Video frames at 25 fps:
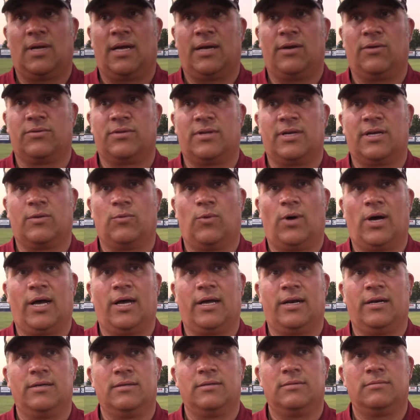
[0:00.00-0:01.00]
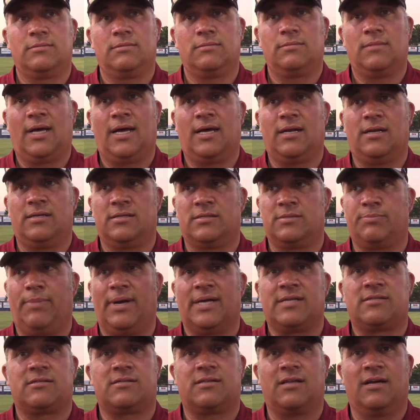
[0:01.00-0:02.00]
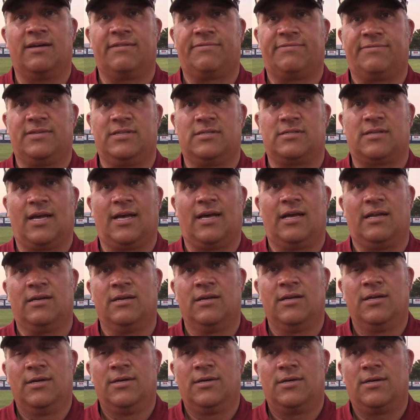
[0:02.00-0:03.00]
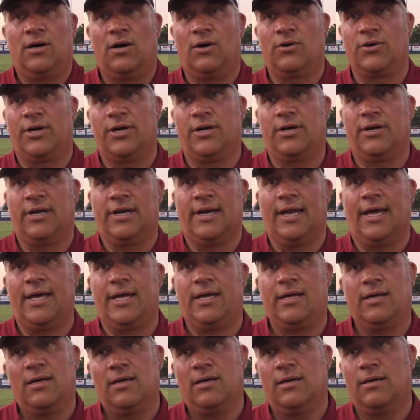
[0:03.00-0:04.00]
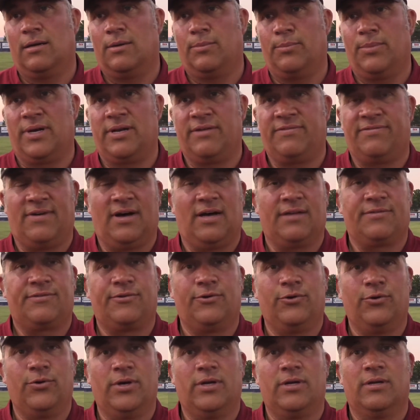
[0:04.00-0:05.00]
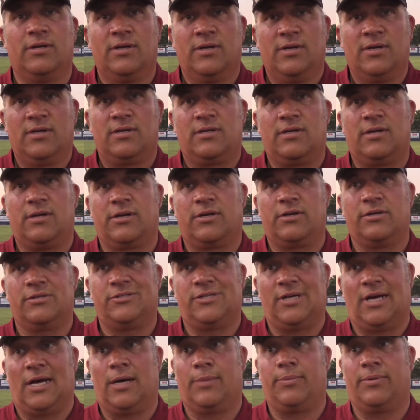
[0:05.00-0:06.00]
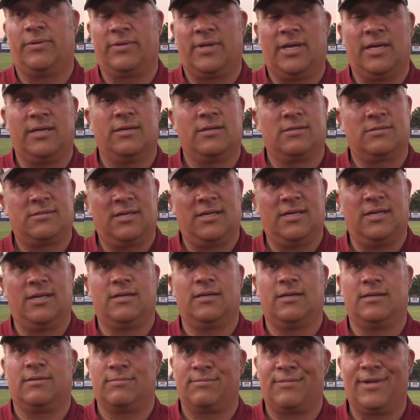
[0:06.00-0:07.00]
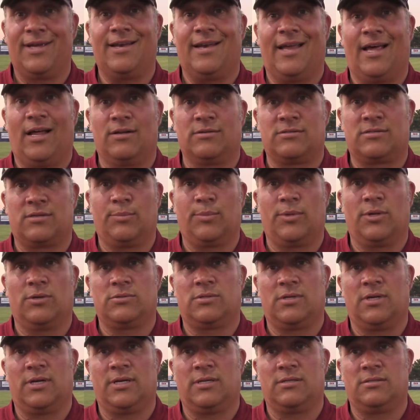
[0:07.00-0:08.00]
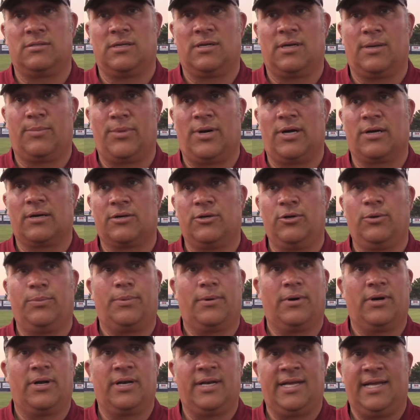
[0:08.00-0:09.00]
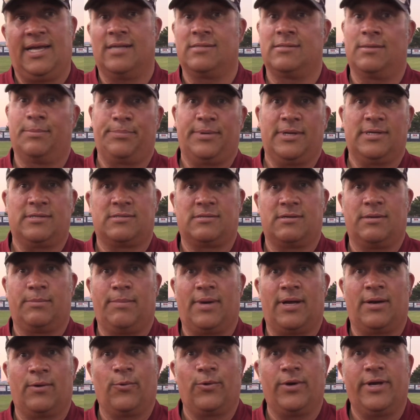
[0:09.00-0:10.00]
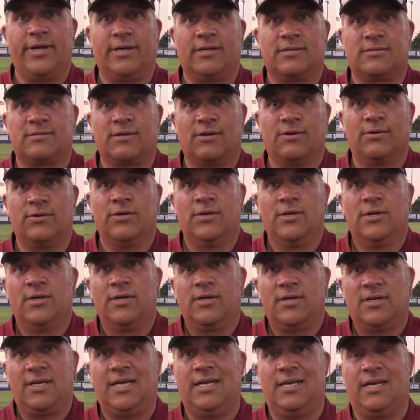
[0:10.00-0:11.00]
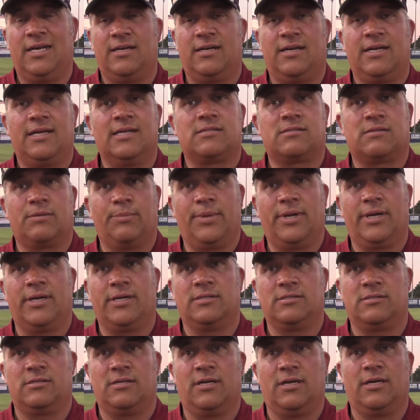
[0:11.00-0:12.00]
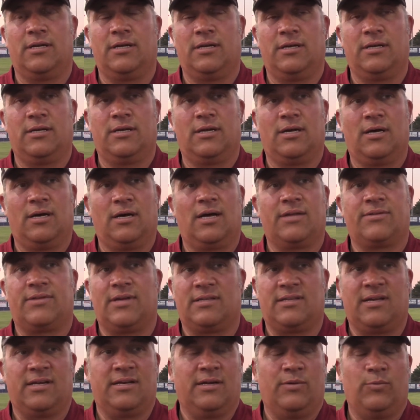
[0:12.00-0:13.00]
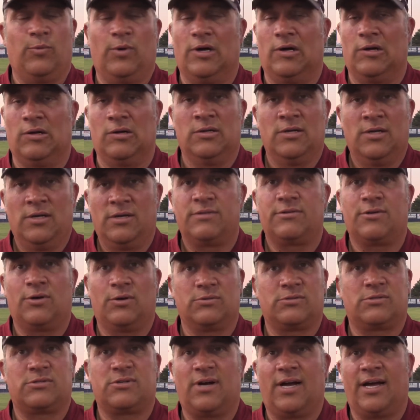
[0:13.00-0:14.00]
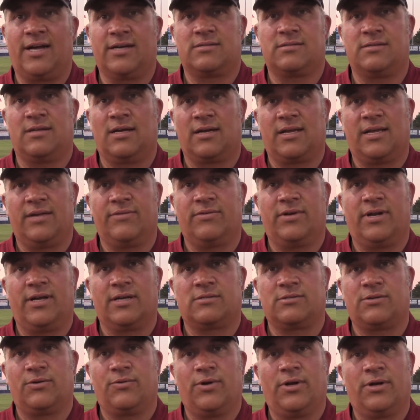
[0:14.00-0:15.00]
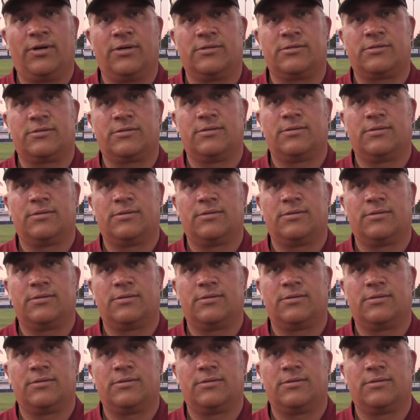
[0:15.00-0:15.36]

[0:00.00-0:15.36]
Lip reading: don't think Wyatt had his best stuff he's had all year tonight, but he fought through it, did a good job of getting us in and getting out of some of those innings, and I brought Cooper in. He hasn't pitched in about a week, so he needed to get some innings in, and I thought they did well throwing strikes, not giving extra runners.